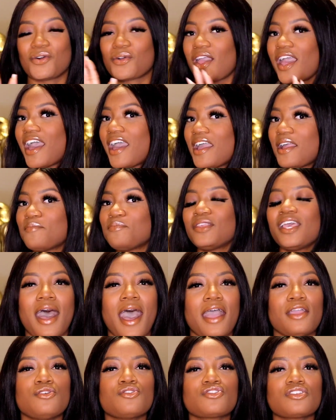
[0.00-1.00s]
Okay,
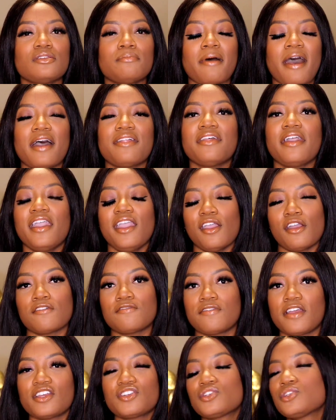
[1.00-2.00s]
I usually buy the
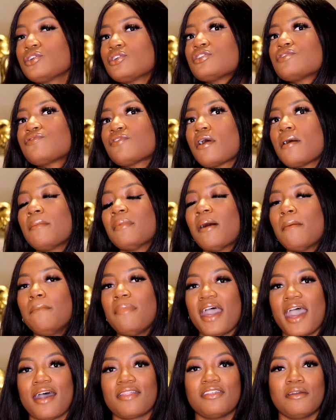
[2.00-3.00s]
air fresheners from
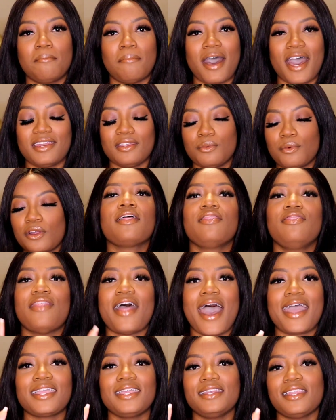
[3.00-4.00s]
Bath and Body Works.
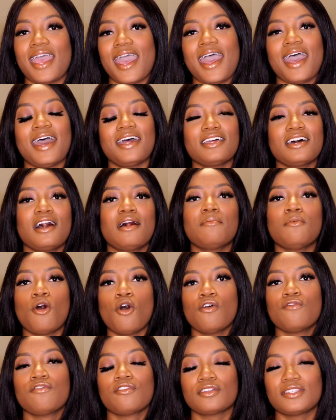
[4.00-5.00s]
That can add up
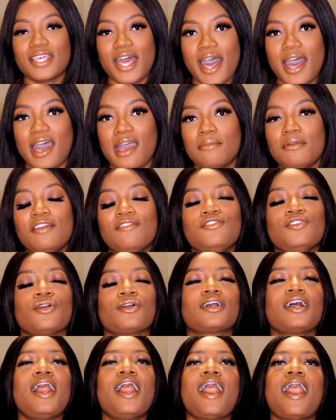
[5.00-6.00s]
over time if
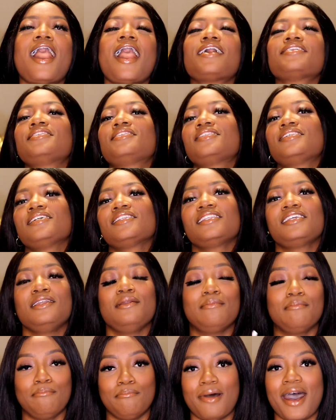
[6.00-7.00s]
you're
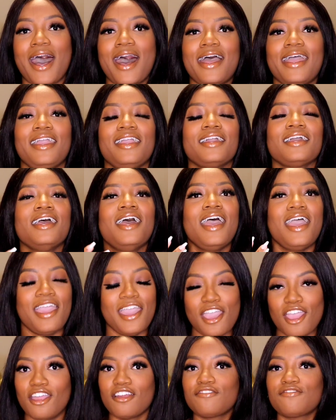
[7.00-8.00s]
constantly buying
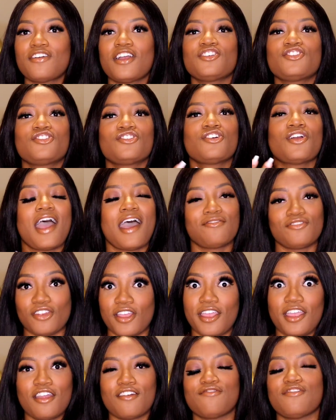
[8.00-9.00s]
air freshener
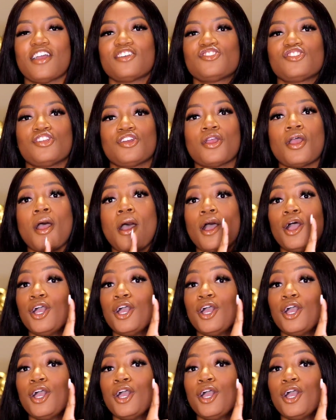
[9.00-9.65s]
after air freshener.